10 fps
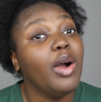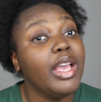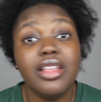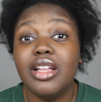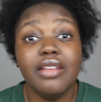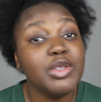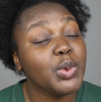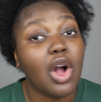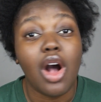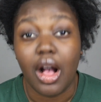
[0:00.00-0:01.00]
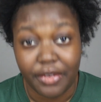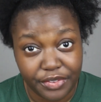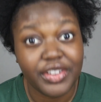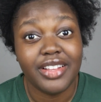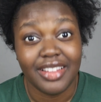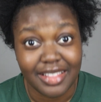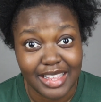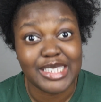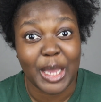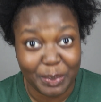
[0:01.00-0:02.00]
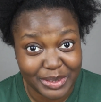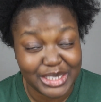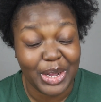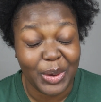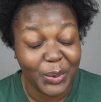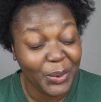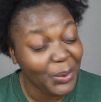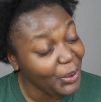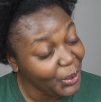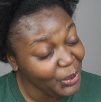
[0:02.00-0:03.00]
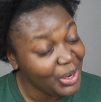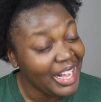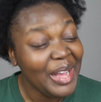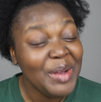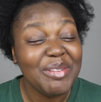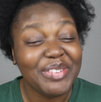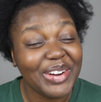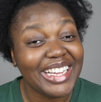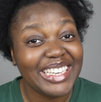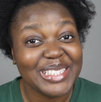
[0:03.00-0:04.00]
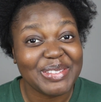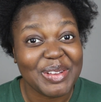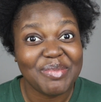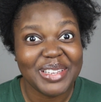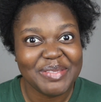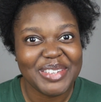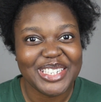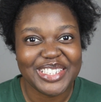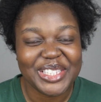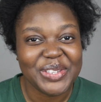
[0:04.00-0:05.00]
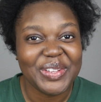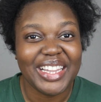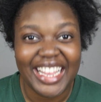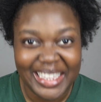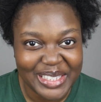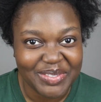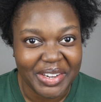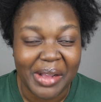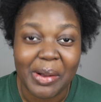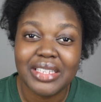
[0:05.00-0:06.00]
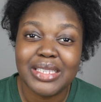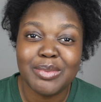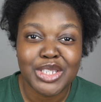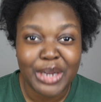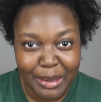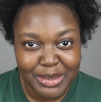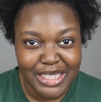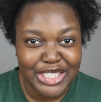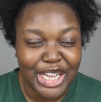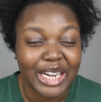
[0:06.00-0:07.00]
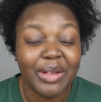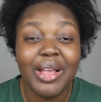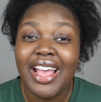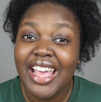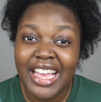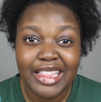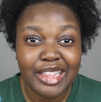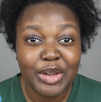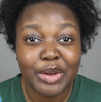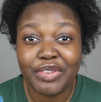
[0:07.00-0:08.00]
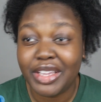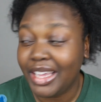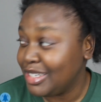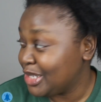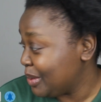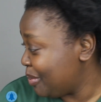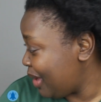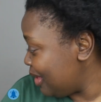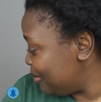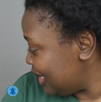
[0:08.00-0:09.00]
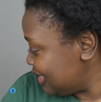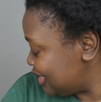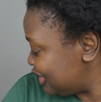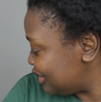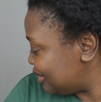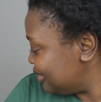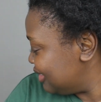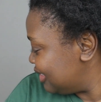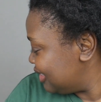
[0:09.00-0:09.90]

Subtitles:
Okay, the gloves were off this episode. Woo! Before I get into it, please make sure to like this video, subscribe to the channel, hit the notification bell, bless you,